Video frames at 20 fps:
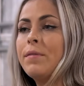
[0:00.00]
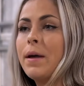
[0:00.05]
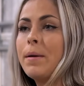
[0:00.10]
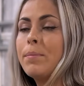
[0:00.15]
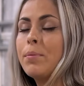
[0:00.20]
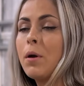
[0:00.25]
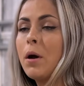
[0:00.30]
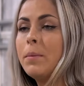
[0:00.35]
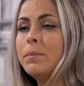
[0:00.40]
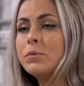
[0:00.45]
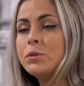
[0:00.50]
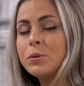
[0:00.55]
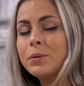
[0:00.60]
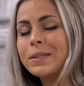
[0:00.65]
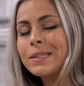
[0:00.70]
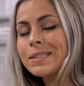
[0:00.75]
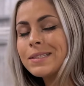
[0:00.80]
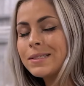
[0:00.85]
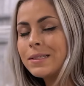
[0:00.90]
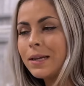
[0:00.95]
that problem to an
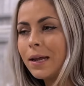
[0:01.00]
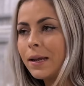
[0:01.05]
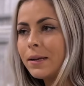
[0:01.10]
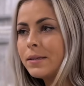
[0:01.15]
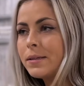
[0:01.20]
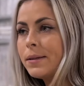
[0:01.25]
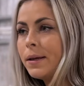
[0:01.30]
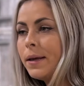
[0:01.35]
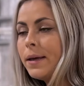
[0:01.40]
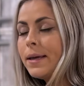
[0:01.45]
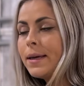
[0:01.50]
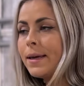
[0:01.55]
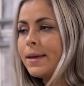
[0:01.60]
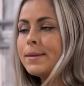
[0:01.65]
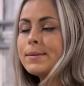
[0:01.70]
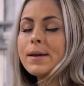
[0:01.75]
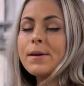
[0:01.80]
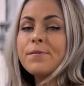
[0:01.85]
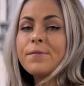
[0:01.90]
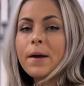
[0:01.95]
extent
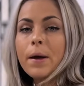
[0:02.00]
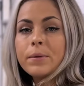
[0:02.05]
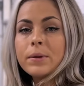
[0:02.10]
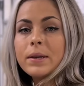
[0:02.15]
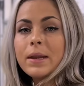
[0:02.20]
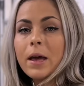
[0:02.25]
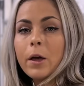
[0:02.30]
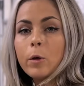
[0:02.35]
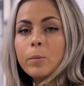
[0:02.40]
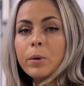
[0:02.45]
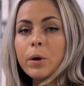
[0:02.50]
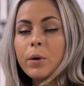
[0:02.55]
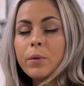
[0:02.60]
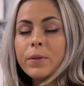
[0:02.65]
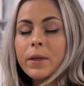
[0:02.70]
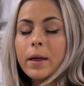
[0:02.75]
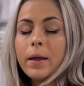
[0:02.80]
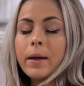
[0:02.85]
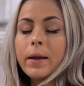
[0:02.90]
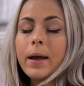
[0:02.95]
is I found an elbow
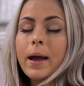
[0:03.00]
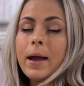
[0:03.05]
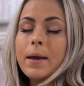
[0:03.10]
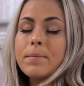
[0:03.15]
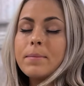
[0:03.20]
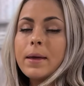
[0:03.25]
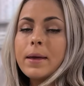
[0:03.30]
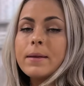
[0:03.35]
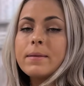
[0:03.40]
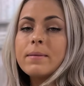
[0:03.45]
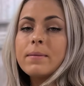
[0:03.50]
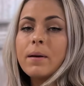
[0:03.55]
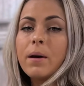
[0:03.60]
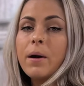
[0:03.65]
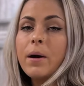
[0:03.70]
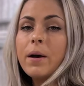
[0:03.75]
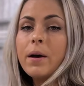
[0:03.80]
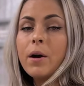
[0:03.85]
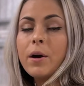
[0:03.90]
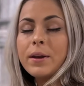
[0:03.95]
that a guy makes
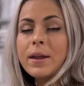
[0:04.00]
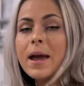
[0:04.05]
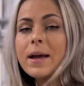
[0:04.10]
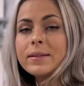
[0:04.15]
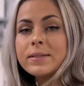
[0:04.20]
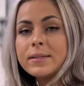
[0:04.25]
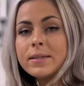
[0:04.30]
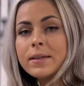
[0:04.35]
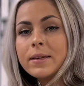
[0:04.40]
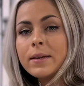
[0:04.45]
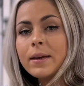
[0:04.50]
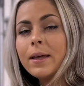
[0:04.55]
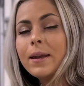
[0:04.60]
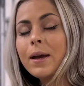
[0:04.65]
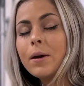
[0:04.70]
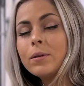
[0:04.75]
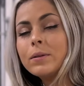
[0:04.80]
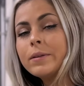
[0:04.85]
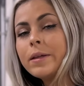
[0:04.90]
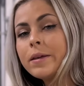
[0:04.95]
on Etsy, and
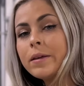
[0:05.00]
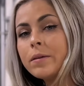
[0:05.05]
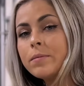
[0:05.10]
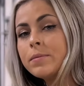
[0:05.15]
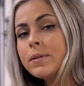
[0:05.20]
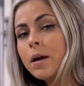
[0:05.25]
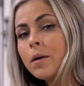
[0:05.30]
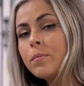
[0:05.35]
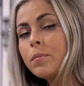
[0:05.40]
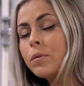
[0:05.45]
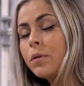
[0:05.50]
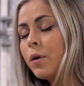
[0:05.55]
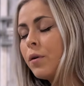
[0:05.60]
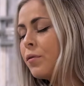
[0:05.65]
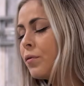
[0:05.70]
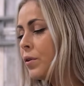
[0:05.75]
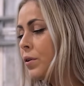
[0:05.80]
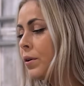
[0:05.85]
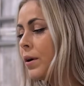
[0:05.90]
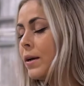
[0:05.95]
I will link him down below
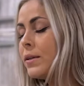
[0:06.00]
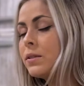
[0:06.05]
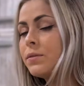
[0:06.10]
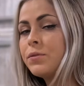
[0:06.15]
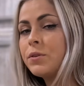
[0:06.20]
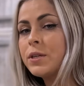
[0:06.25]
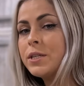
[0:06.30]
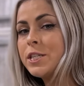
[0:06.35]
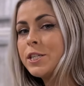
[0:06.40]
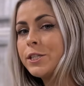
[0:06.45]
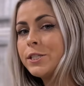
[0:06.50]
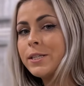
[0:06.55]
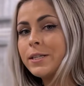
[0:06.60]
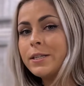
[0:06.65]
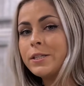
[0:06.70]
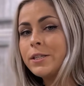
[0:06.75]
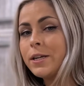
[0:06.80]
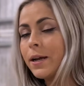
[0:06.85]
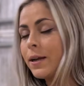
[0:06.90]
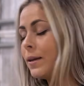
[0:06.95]
for you guys if you're interested
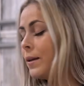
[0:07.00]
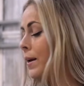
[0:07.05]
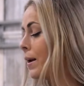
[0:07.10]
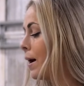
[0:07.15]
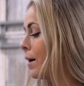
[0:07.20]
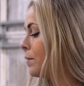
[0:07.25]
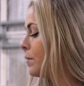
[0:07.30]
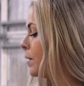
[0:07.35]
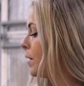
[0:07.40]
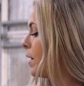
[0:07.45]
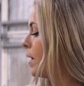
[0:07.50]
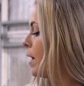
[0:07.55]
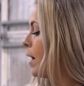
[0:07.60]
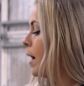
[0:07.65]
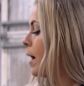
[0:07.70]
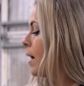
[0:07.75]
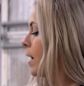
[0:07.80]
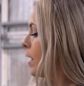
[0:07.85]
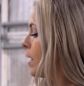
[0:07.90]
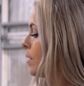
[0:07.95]
in checking it out.
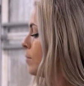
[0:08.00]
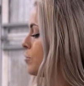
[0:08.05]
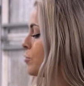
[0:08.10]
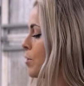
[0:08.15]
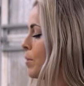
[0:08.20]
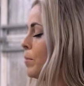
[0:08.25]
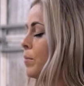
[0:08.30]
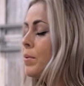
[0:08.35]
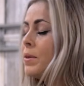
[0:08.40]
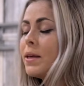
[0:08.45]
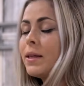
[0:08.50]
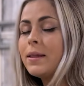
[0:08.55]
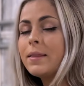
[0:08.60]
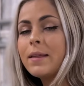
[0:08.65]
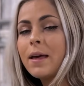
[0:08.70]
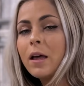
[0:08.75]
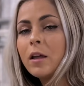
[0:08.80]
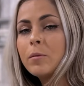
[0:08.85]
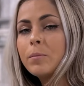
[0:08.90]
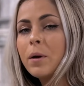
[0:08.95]
So I'm going to be getting
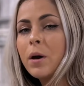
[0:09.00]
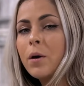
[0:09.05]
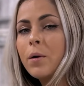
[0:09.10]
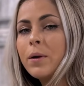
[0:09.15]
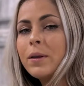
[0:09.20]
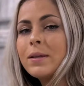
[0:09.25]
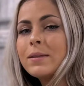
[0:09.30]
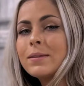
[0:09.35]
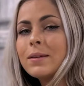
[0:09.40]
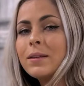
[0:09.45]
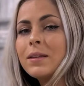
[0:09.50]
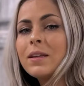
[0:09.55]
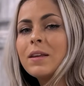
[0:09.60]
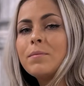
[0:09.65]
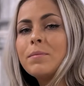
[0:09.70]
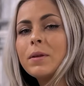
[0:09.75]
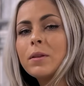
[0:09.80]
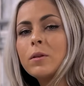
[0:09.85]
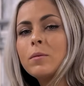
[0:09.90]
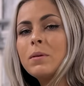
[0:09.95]
the elbow, and it's going to
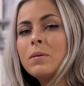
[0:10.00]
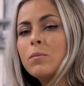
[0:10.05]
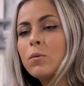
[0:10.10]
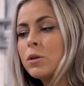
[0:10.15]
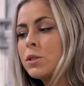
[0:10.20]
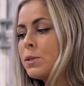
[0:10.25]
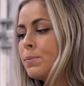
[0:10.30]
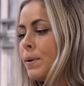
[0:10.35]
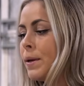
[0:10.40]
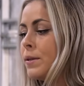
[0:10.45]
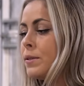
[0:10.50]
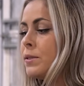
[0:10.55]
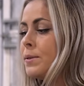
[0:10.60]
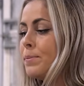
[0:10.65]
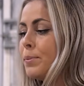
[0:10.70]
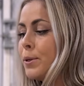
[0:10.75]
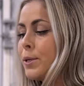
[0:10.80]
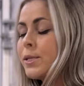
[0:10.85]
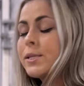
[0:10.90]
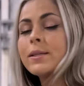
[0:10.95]
give me a little bit more space to
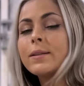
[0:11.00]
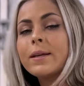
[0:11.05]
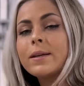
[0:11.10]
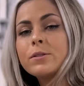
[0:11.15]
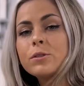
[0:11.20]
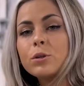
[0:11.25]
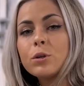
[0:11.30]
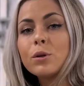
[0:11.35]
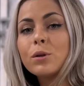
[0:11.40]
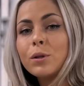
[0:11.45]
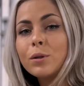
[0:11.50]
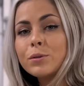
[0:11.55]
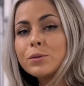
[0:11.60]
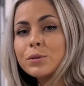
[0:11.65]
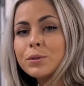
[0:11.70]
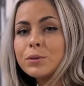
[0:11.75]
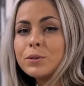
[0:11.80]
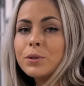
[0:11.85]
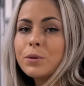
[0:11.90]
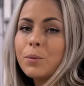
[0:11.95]
push the laser
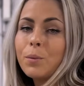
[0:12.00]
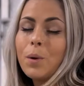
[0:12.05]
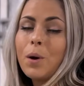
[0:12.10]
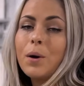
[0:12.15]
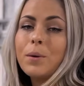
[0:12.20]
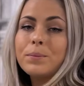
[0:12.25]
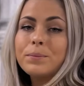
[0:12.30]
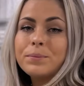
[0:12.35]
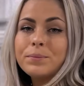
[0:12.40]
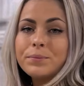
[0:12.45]
closer to the wall.